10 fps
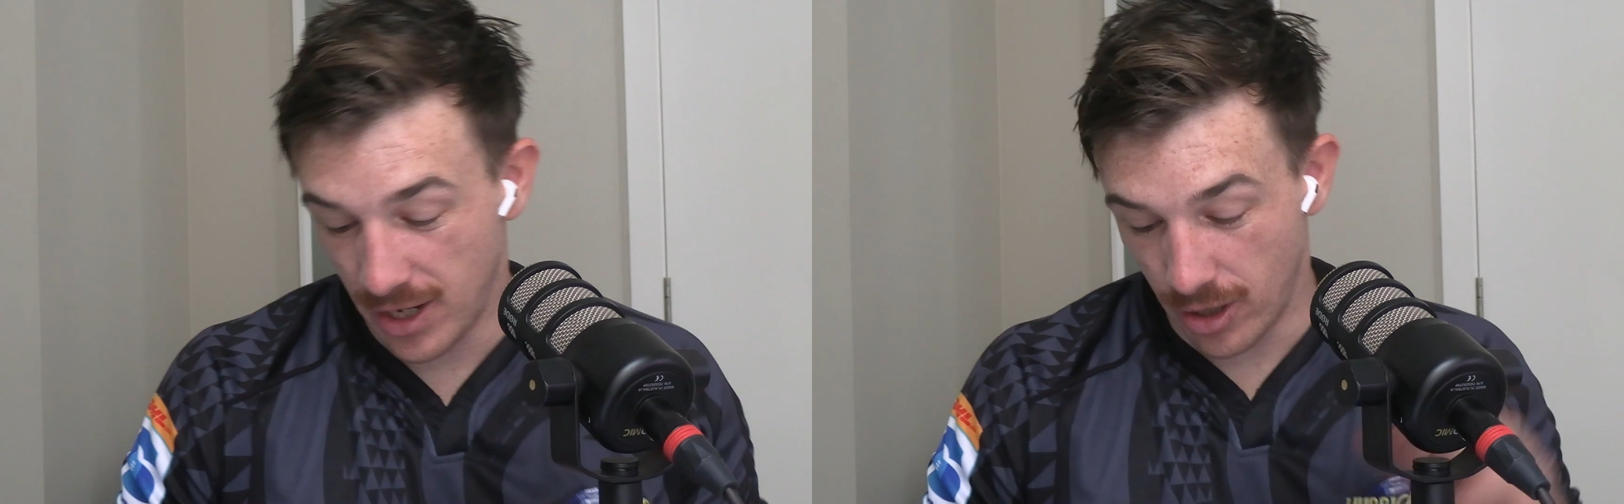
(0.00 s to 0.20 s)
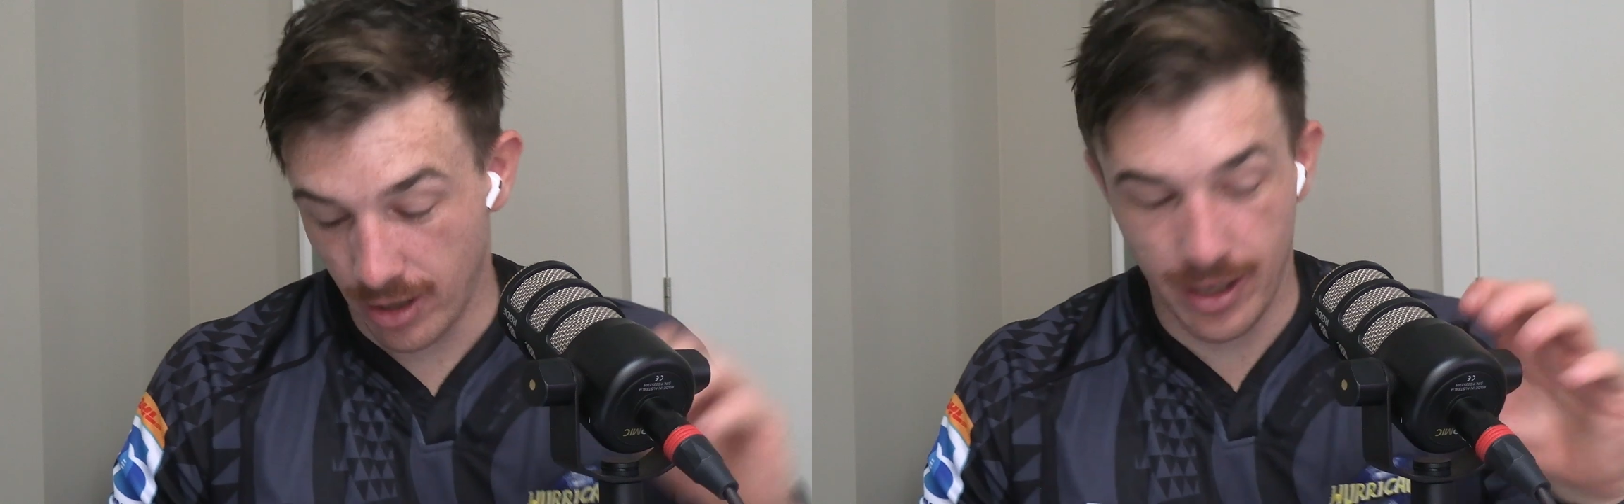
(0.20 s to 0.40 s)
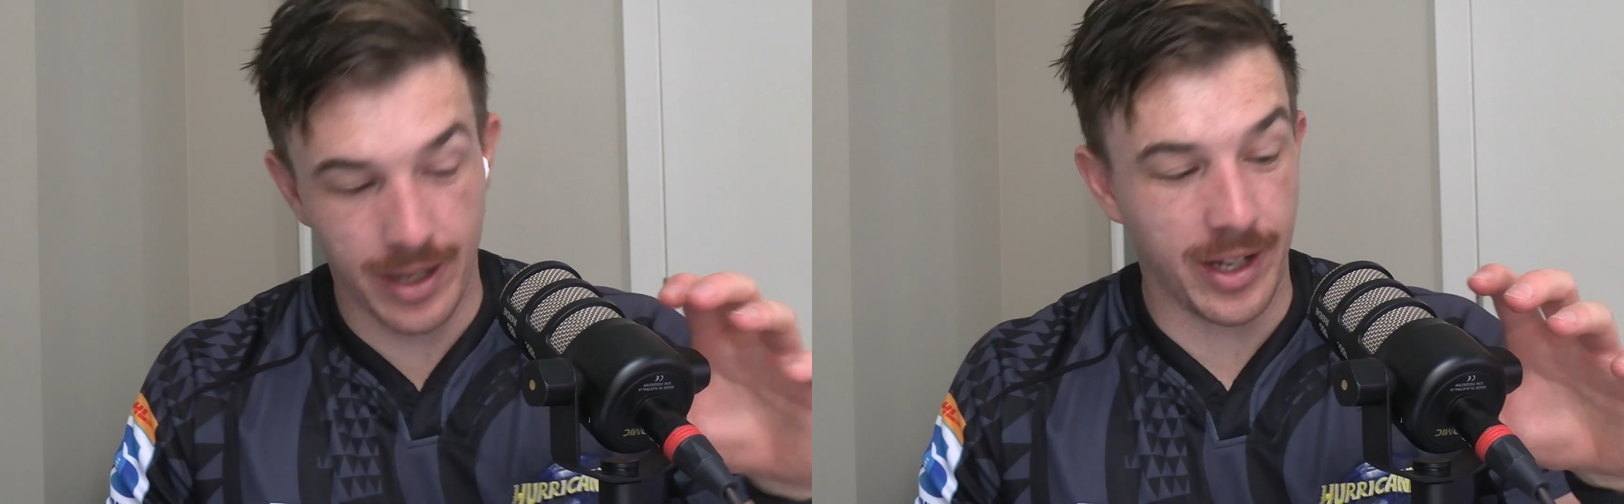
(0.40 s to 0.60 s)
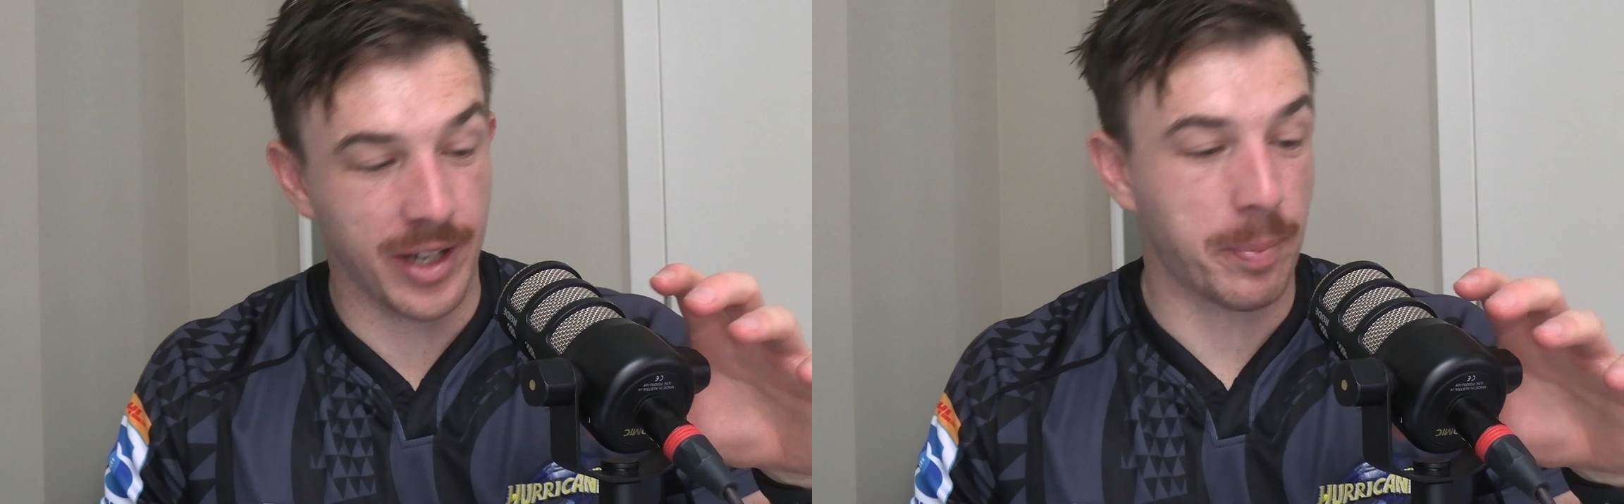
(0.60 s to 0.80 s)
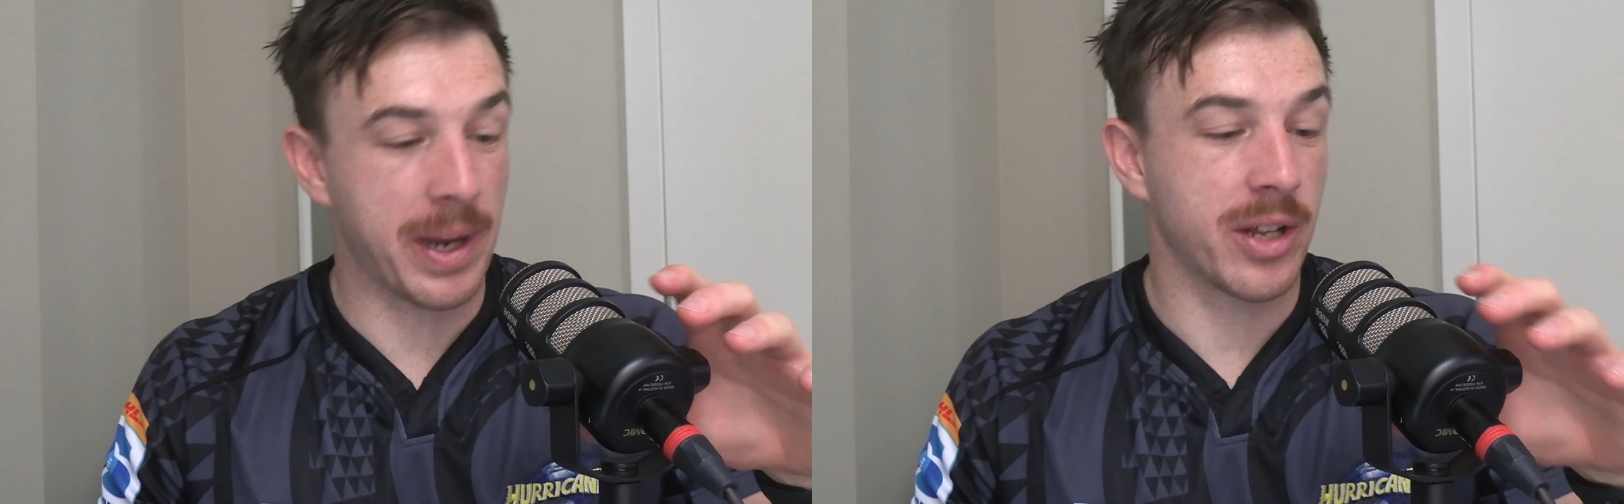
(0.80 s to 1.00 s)
look,
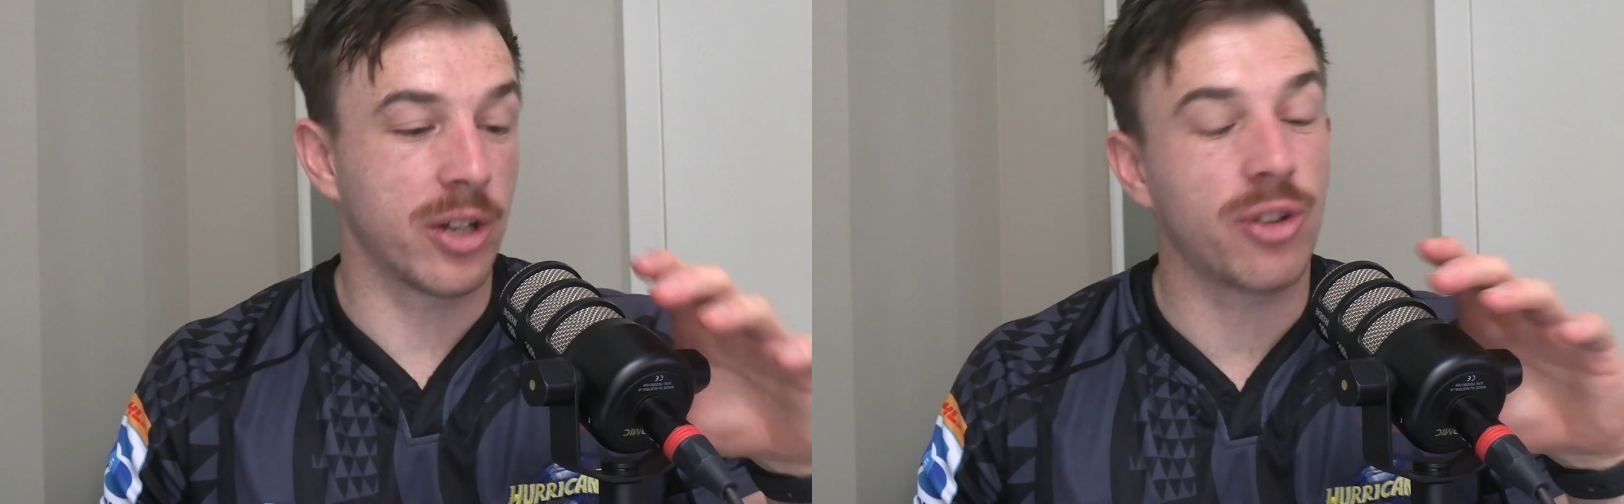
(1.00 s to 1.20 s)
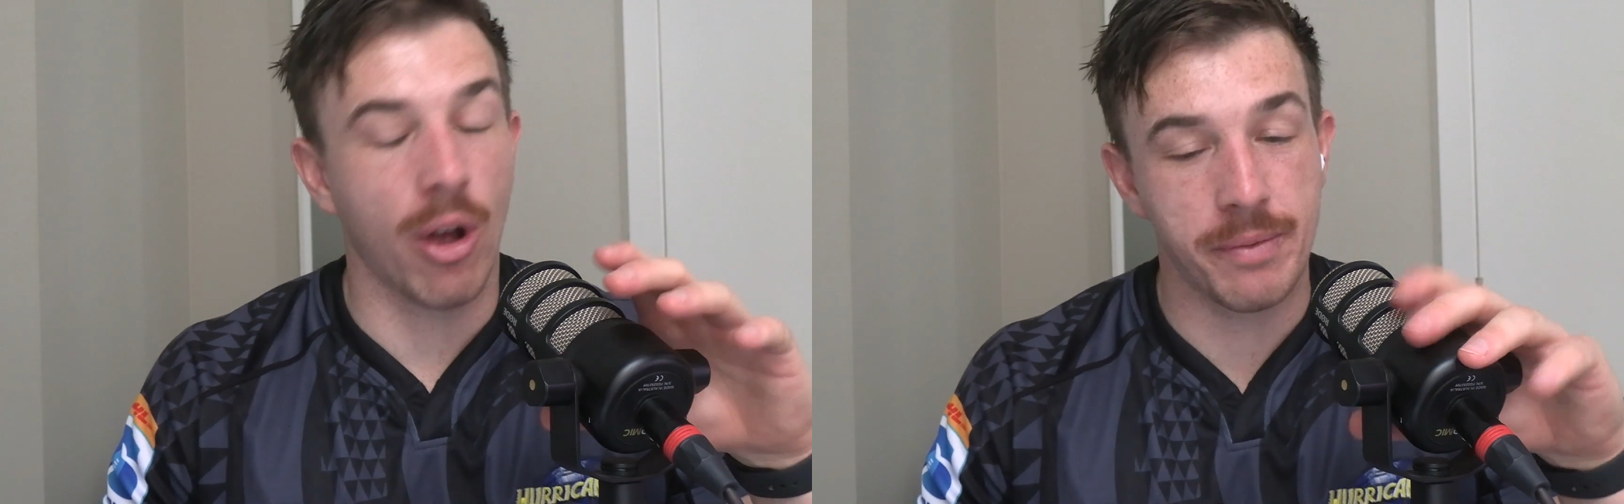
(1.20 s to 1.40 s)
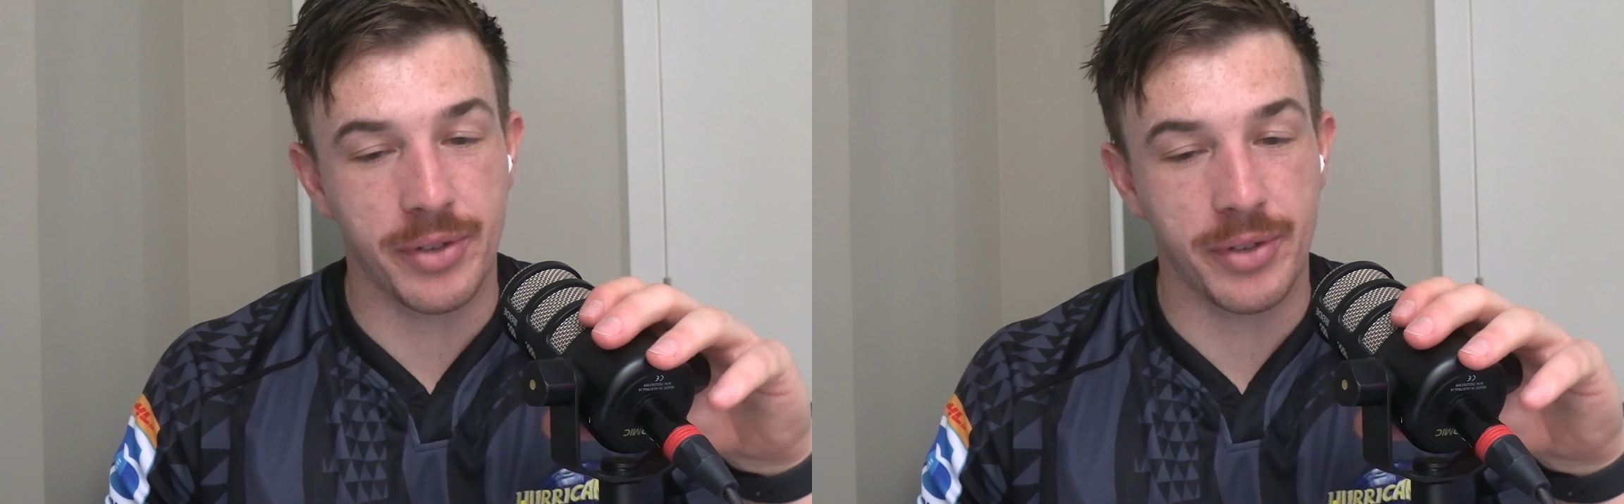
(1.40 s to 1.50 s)
it's been a good time